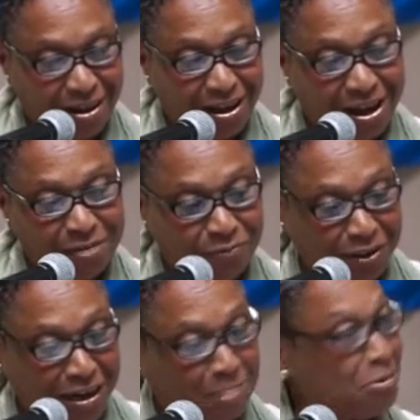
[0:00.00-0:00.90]
I
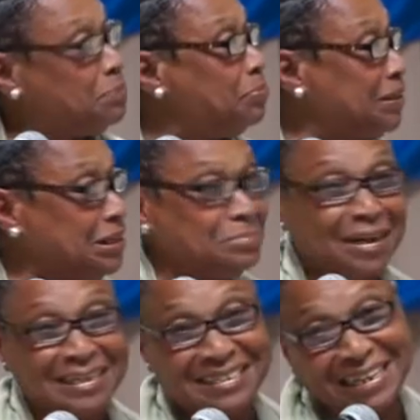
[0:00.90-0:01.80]
feel I'm repeating
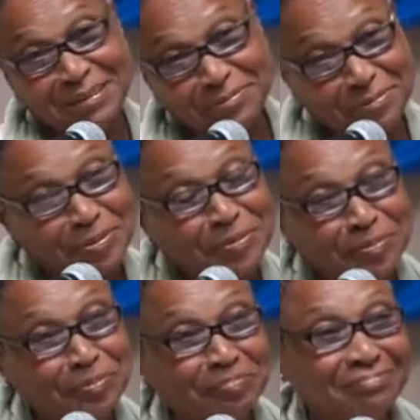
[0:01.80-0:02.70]
myself
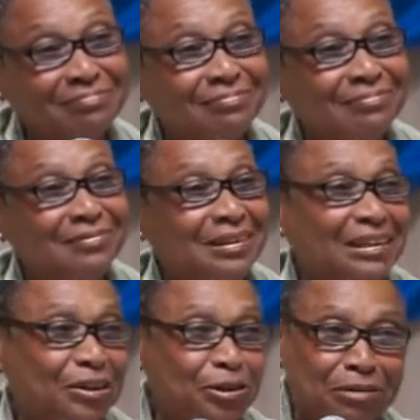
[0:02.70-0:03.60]

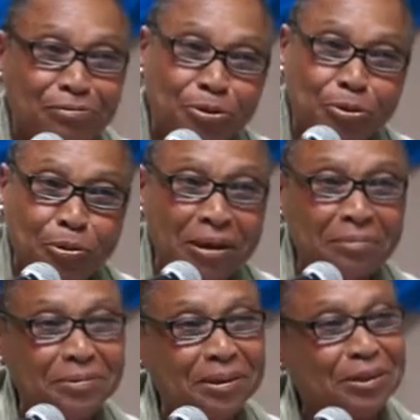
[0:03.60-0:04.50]
in a different way
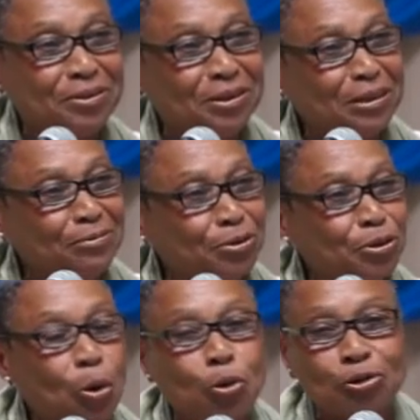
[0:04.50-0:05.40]
because a
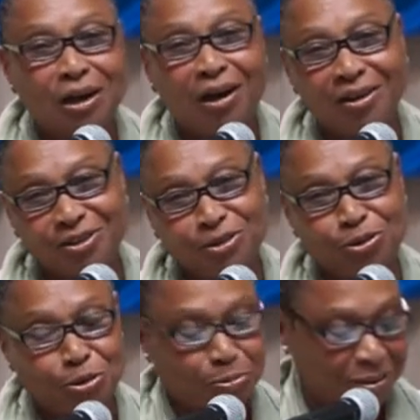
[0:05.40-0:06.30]
different
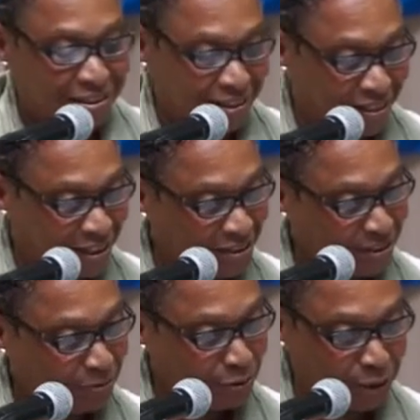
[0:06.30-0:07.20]
audience, you present things
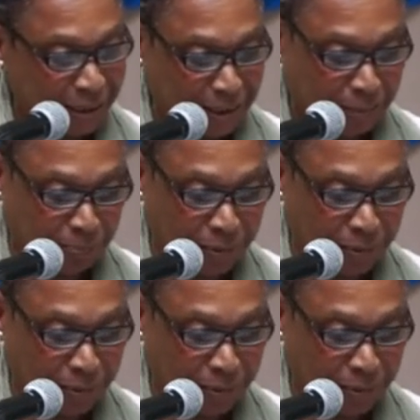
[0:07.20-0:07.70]
differently.